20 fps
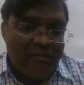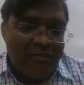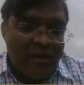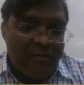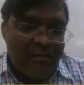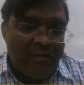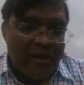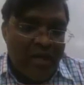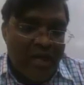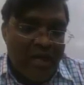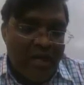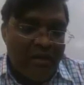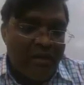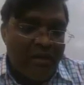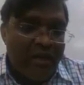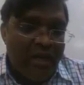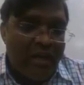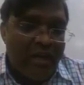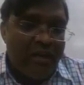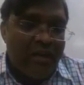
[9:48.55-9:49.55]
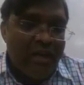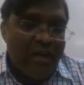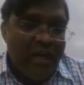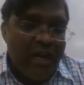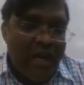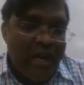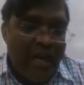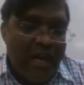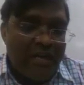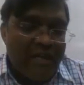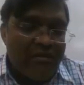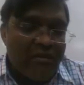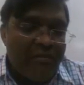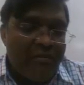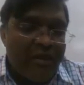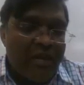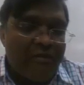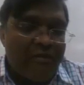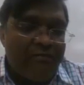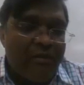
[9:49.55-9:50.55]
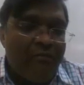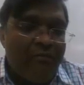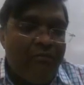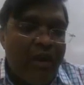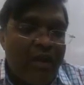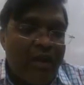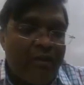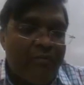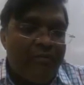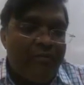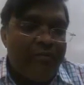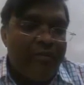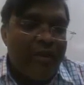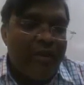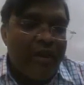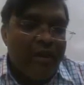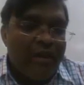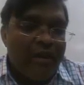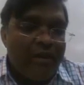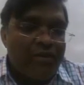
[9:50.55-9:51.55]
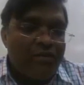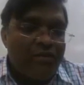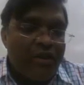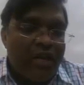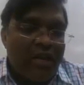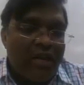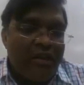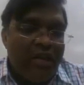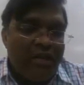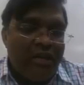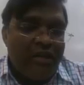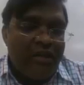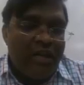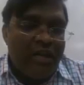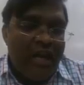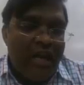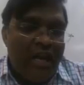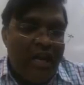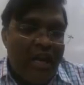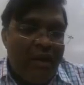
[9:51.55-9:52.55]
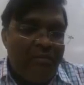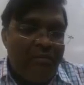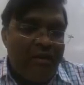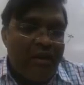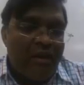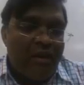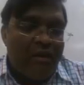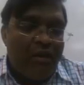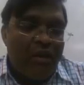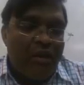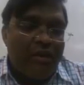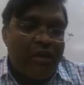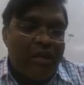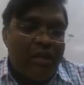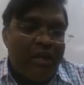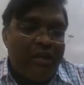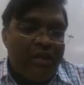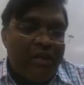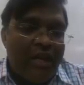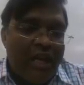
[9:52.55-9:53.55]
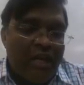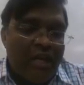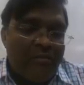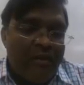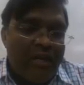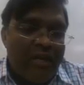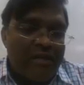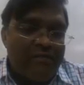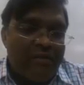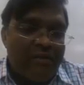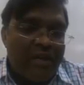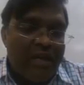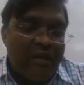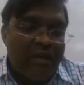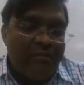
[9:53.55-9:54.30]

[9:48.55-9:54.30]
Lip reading: If you take n minus half, here you will get n minus half lambda, and there n will begin from 1.